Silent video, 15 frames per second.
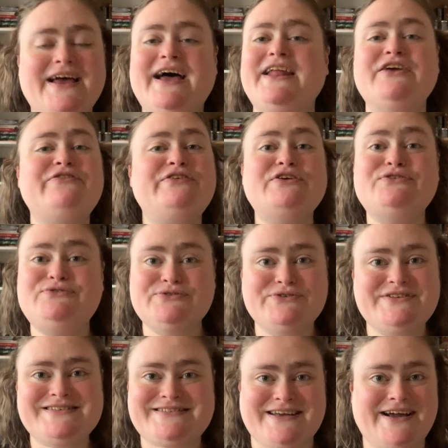And if you do
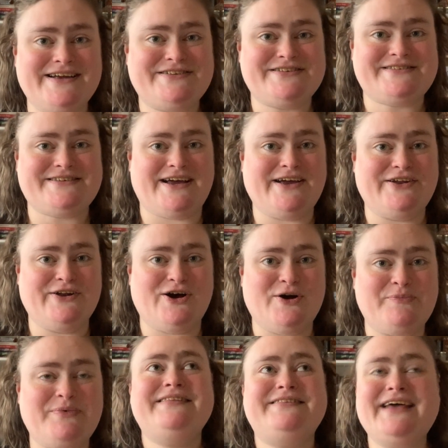decide to sign
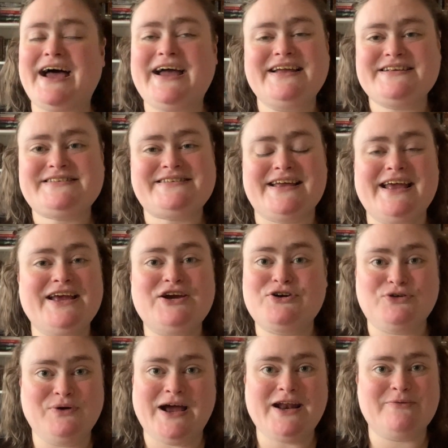up, that is
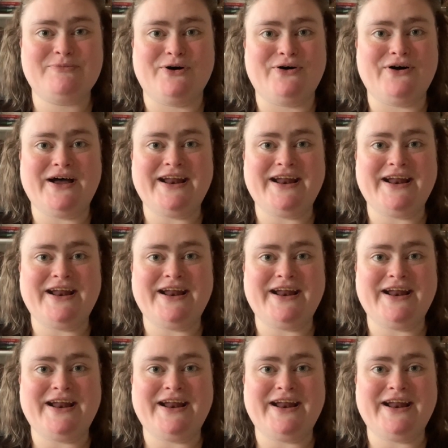incredible.